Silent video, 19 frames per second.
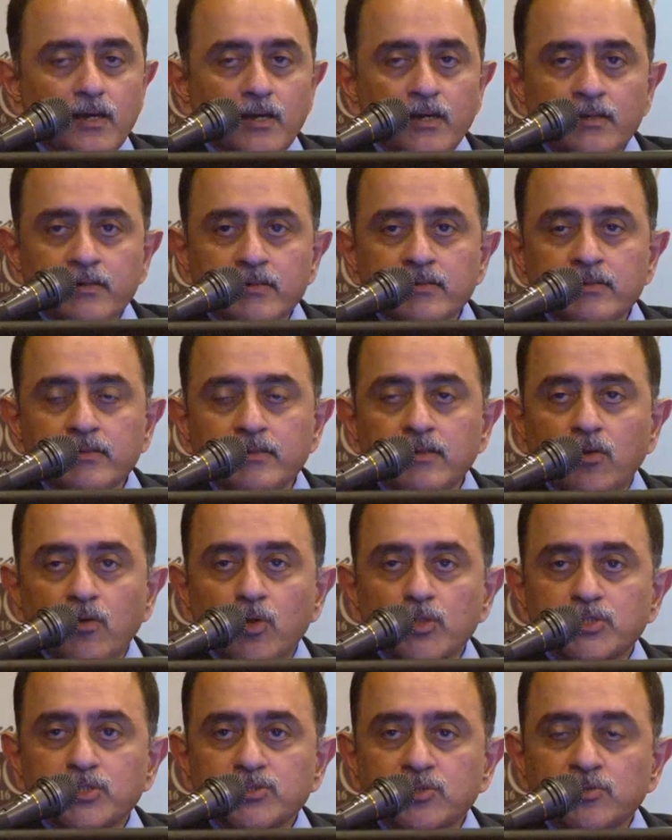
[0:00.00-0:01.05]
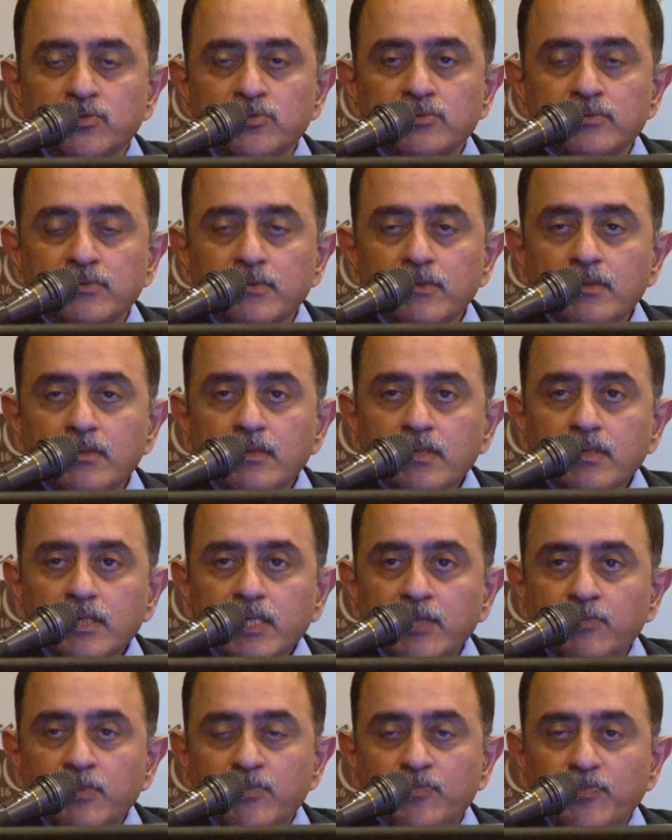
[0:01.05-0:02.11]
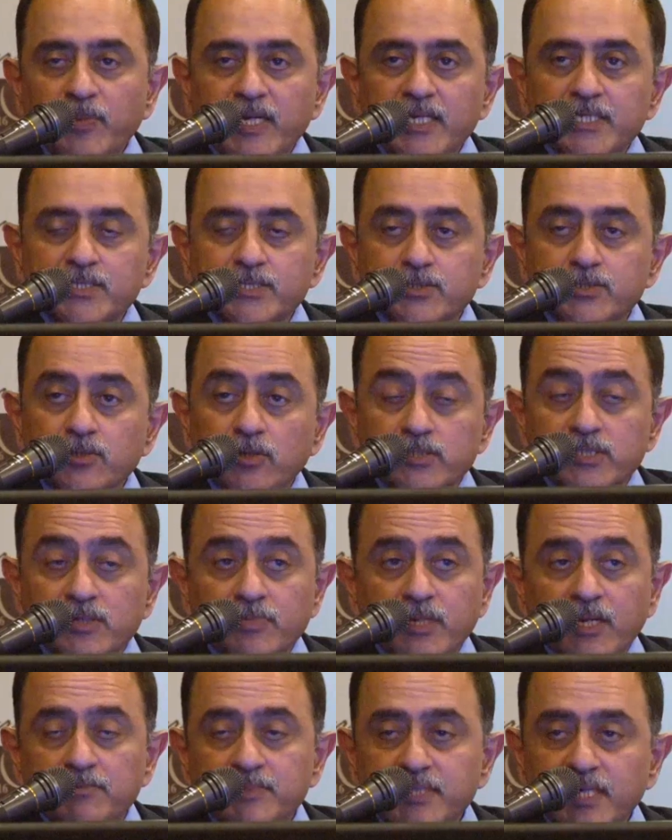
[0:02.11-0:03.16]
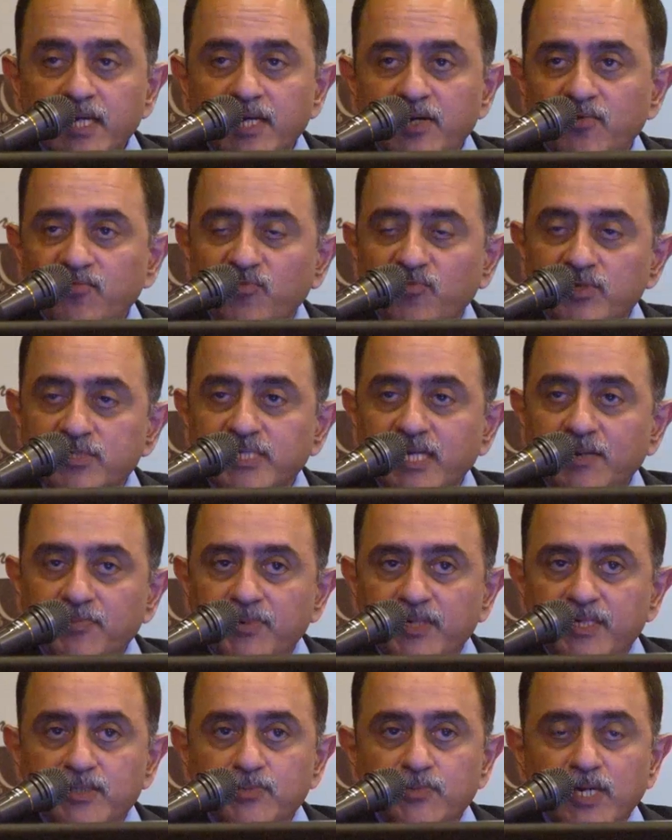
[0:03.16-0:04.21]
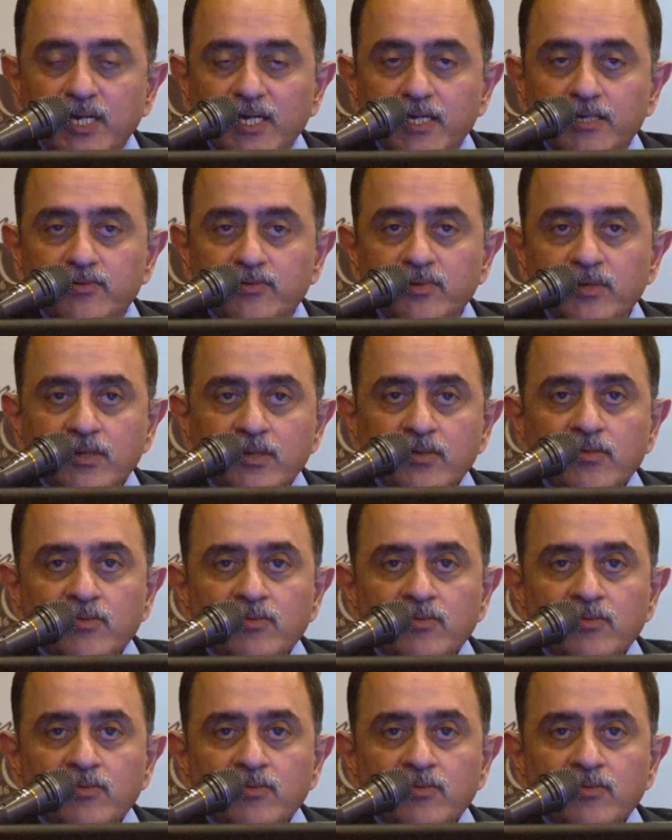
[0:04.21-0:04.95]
and also keep in pace or sometimes ahead of what's happening in the market,